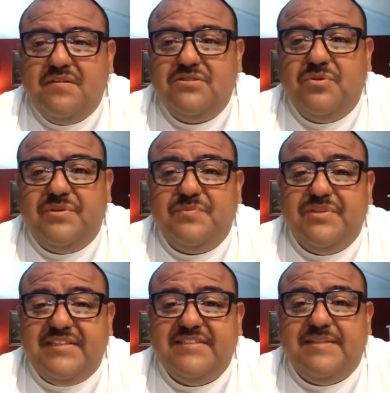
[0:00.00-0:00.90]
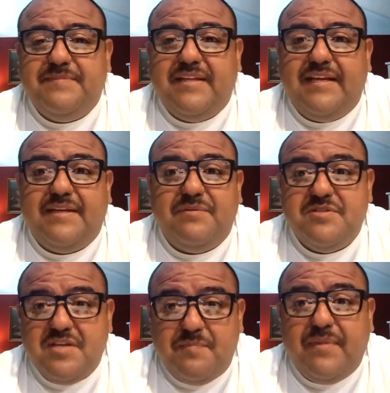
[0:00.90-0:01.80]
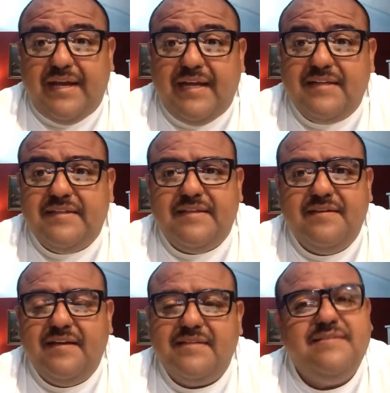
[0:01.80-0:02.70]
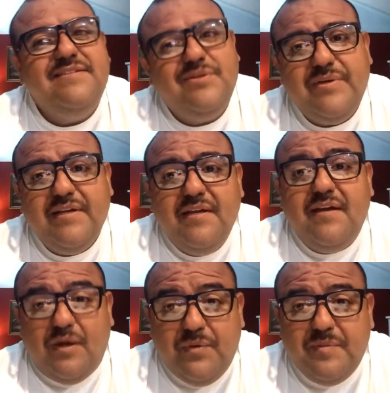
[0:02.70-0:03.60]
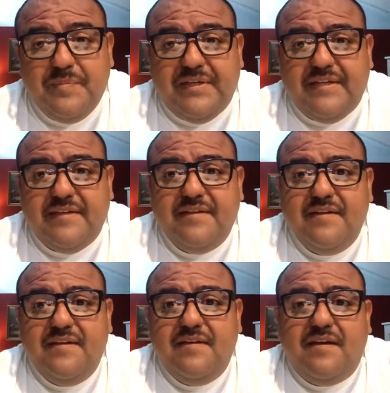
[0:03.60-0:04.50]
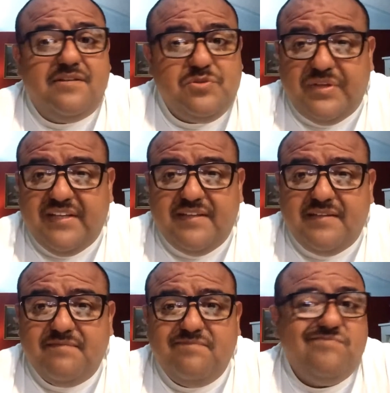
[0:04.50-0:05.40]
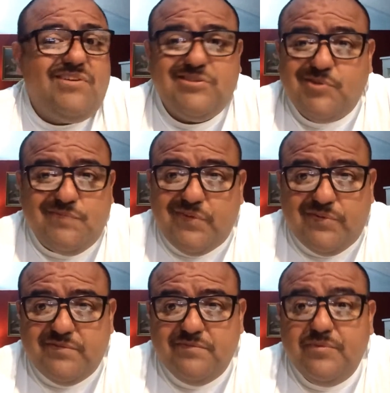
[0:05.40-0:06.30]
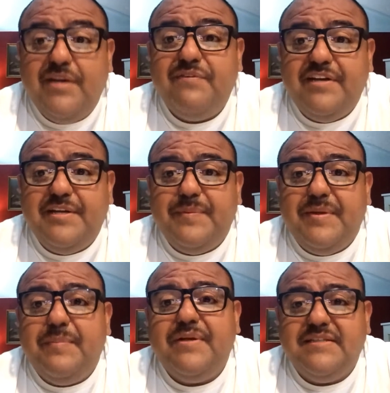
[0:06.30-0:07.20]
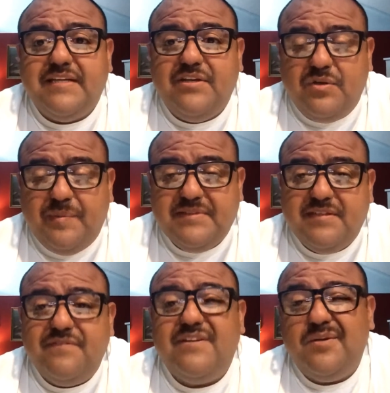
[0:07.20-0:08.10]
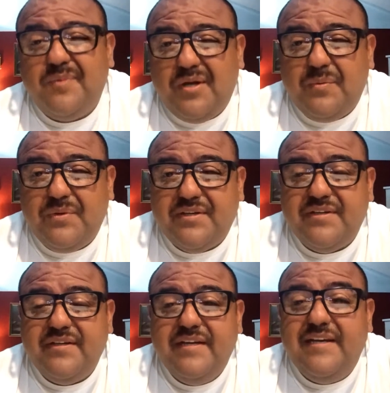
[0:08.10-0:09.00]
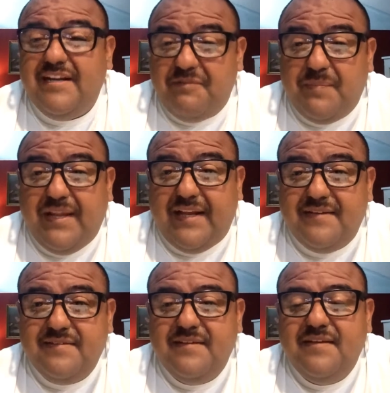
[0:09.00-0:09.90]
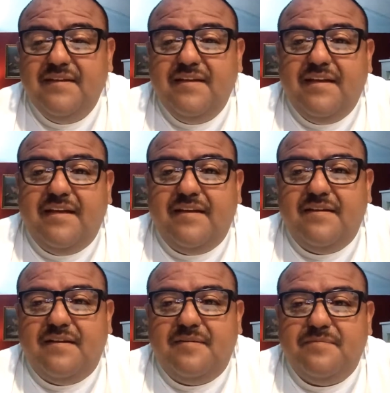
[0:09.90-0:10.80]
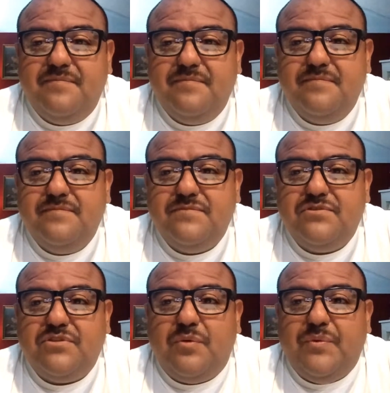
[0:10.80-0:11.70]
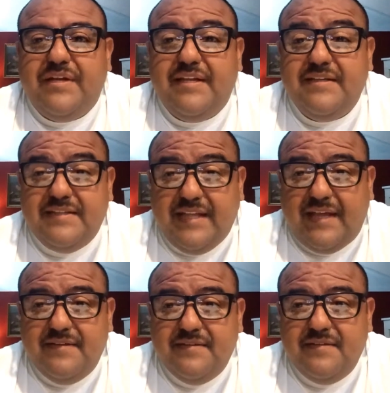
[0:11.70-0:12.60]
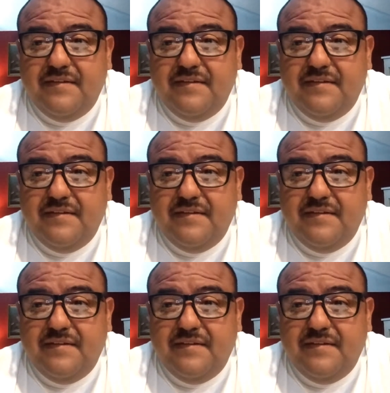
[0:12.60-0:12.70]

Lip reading: So it really seemed like it was up my alley. I said, you know what, I want to be in, I'll do anything. I'll scrub floors, whatever I need to be, because I know myself and I'm a hard worker and I have a plan. And so I went ahead and did that.